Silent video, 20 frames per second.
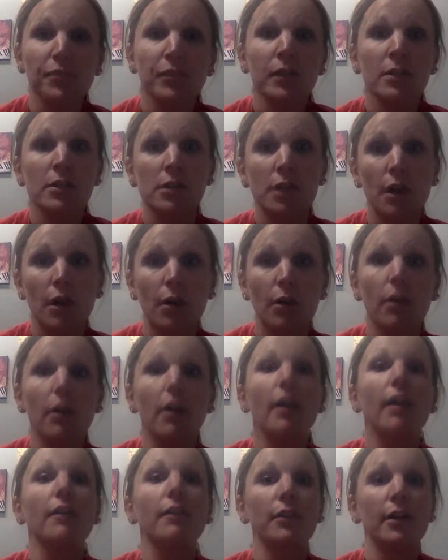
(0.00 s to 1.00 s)
So
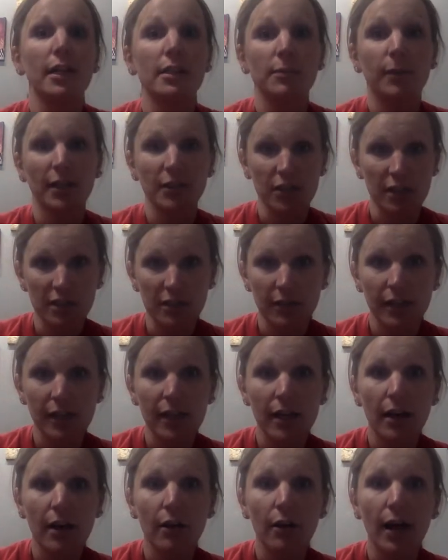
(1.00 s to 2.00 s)
if you guys watch this
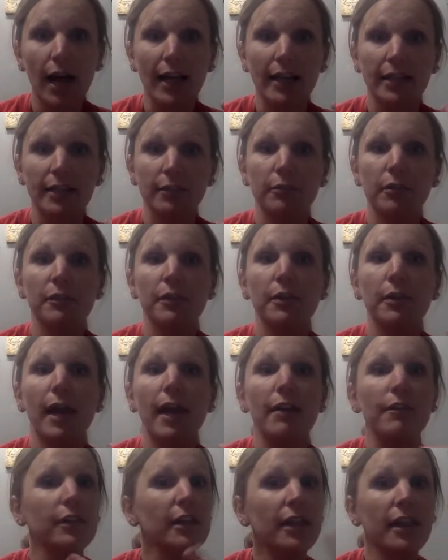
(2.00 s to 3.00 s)
video, I can review
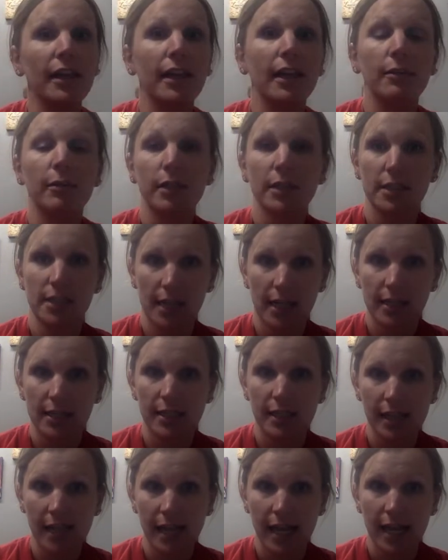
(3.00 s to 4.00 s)
everything I worked on
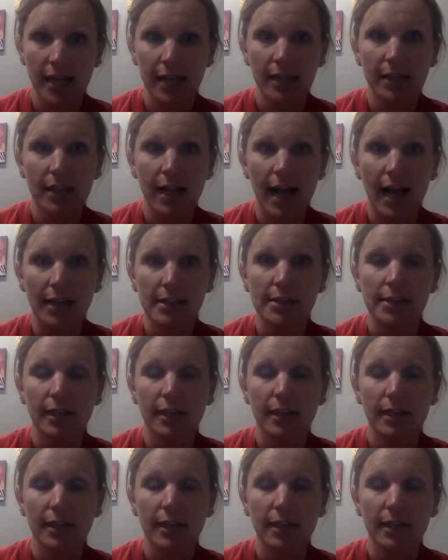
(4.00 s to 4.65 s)
today in class,